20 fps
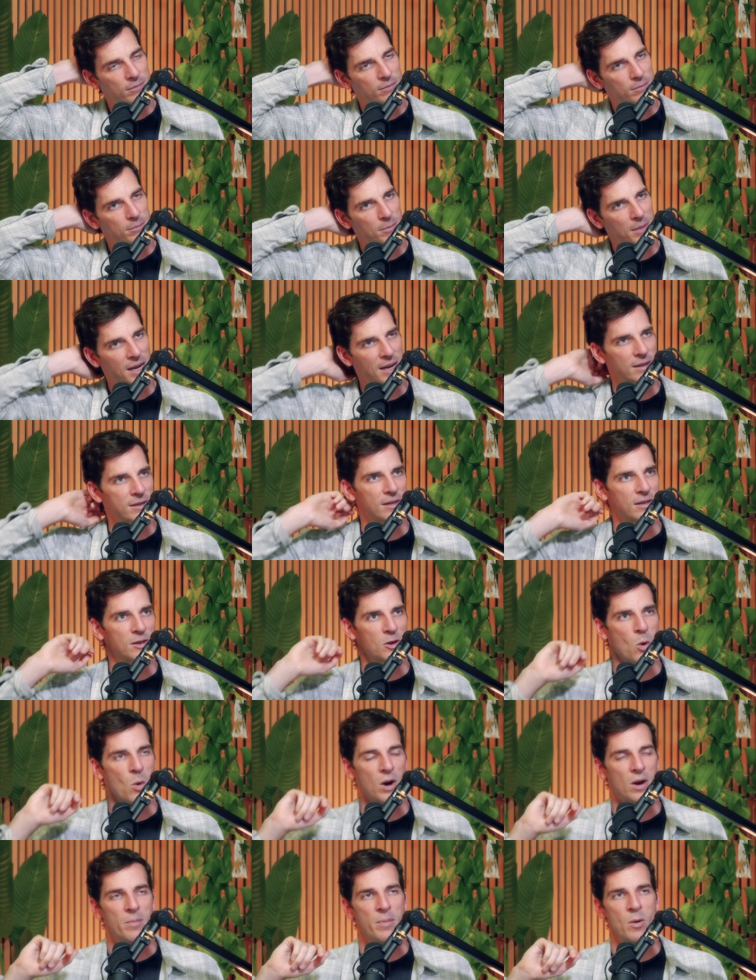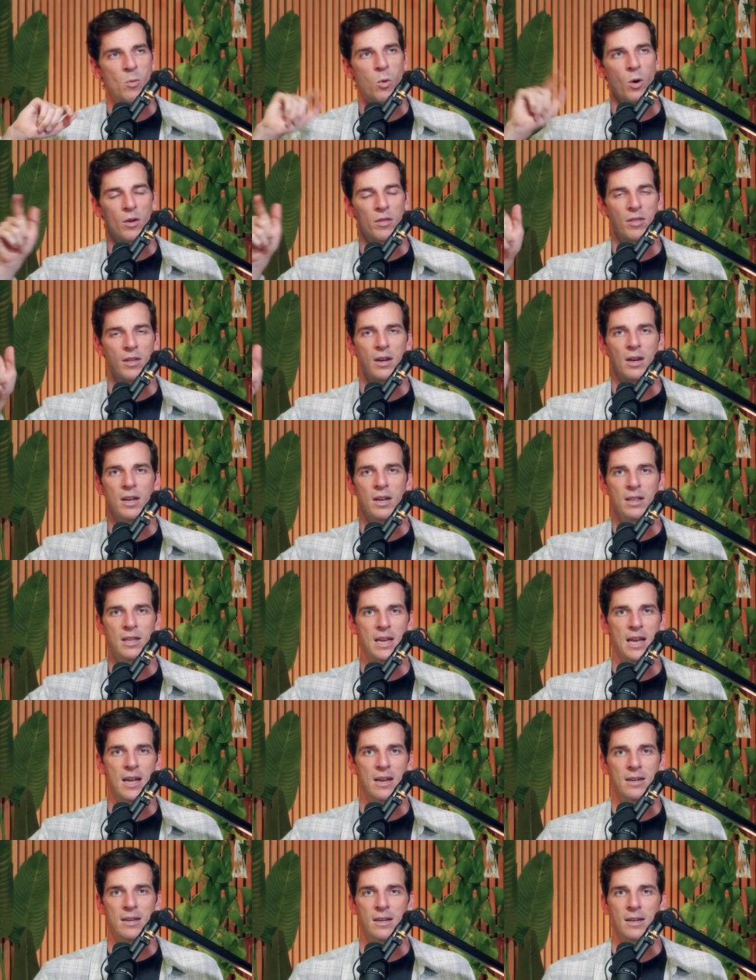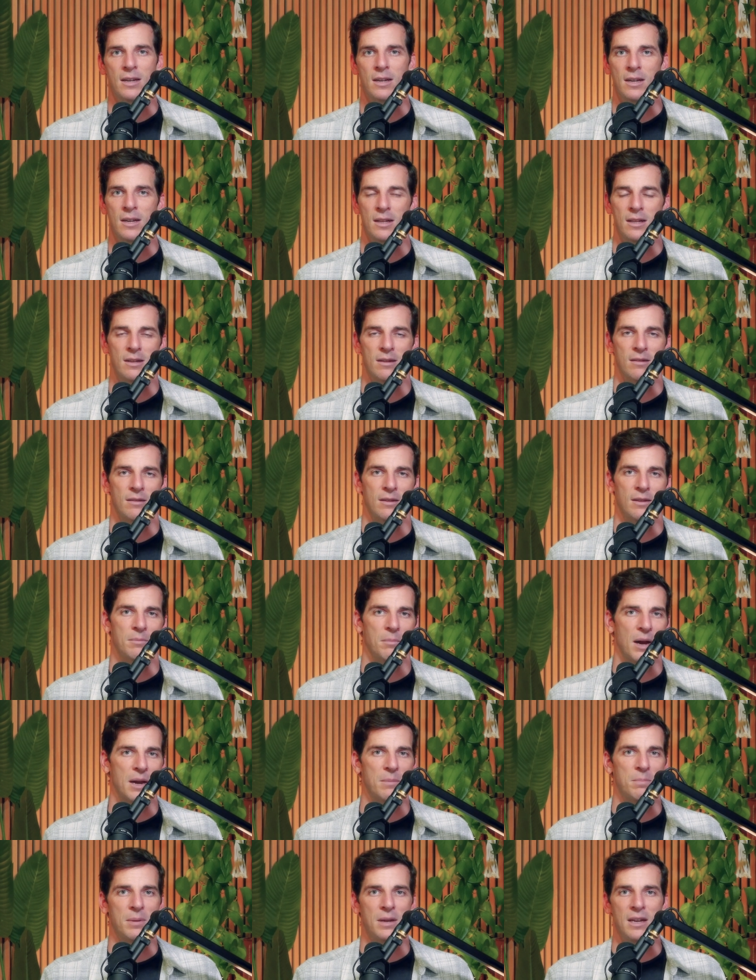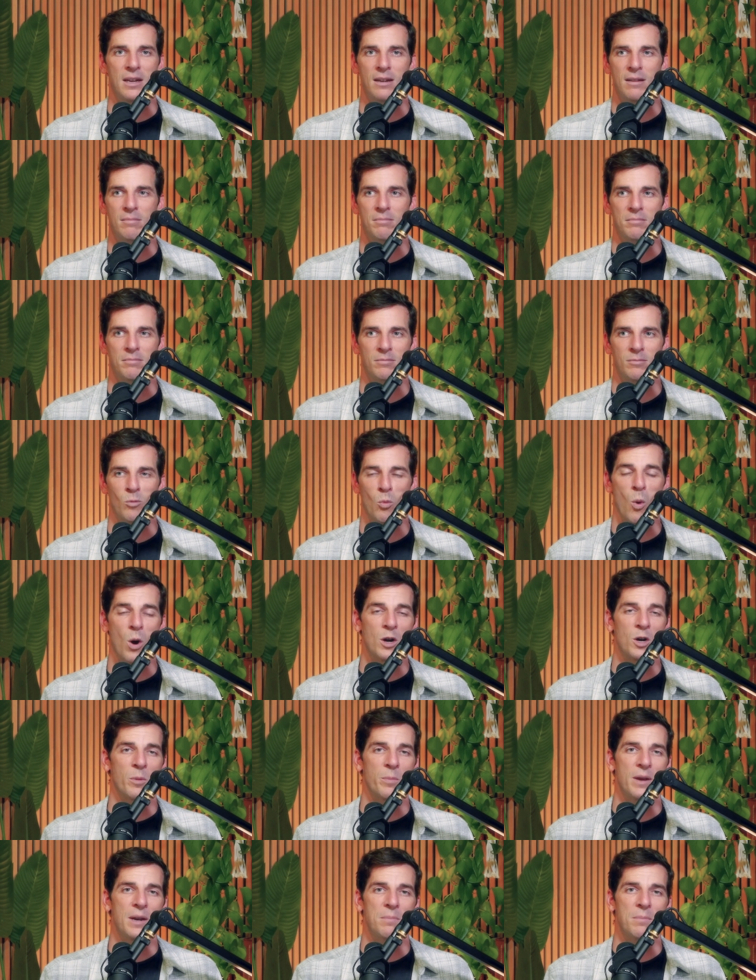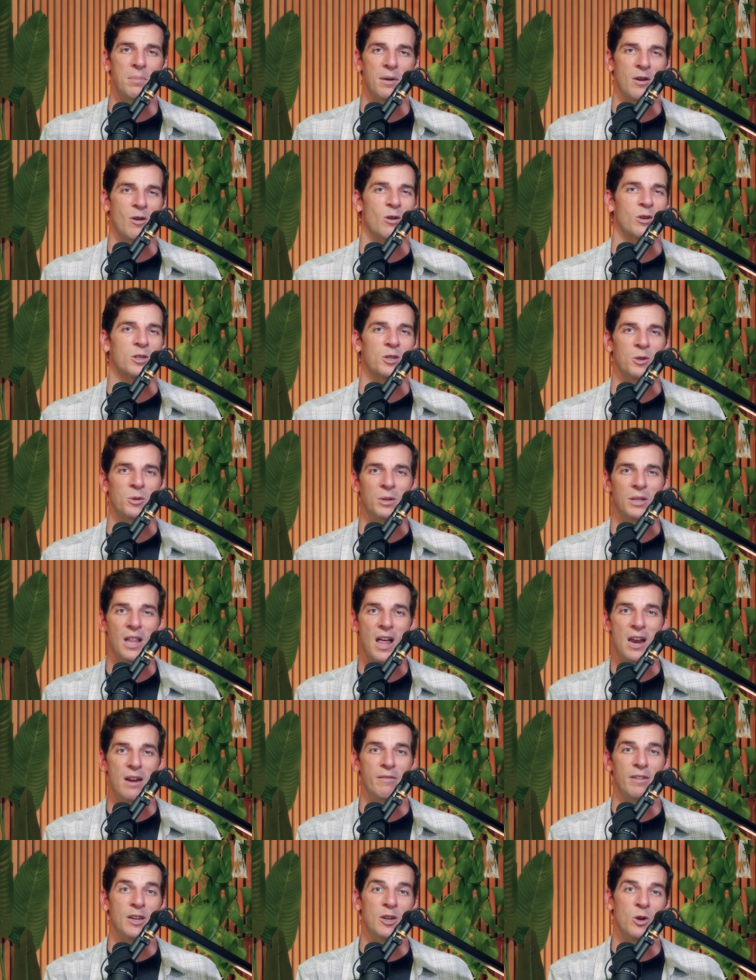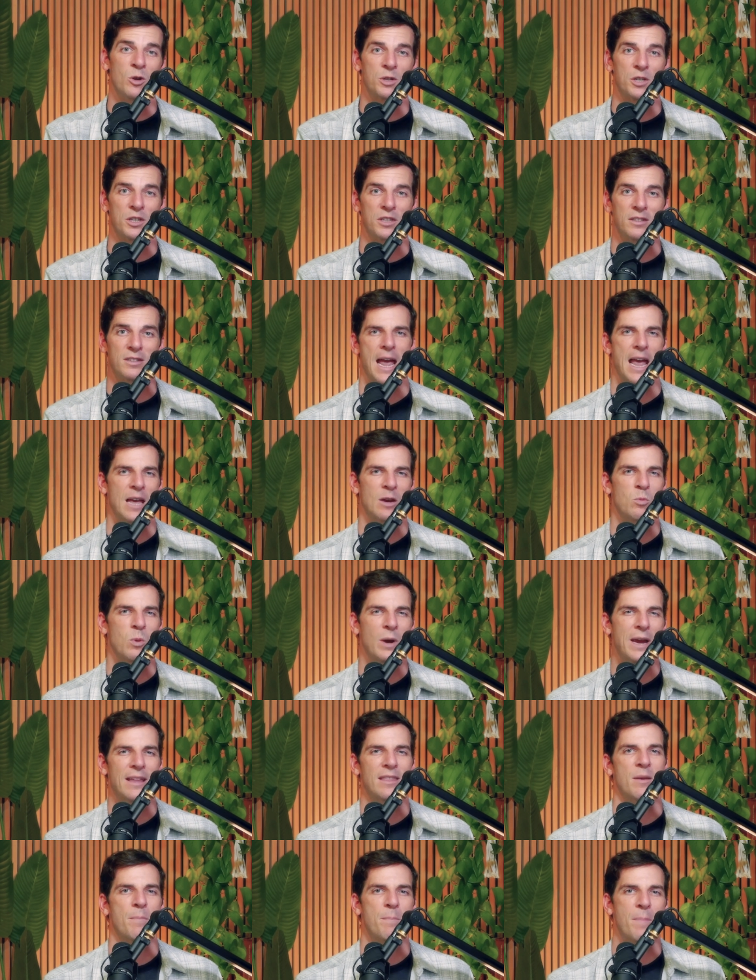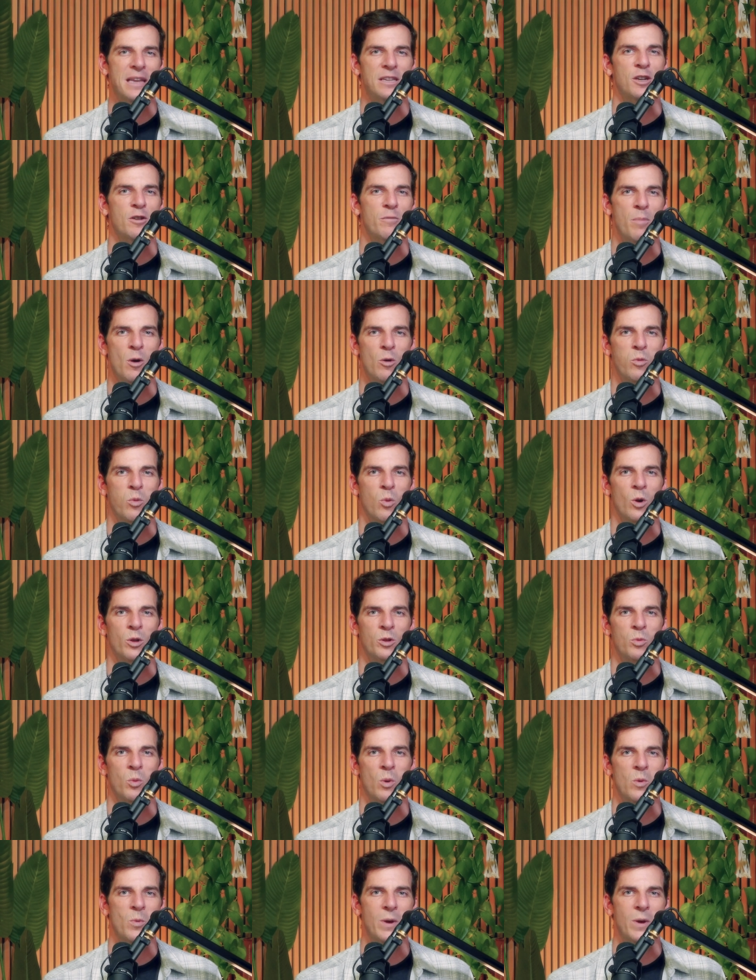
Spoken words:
because it's going to be worth it in the end. It might be wonderment, but also a lot of indulgence. And we get the best of both worlds when we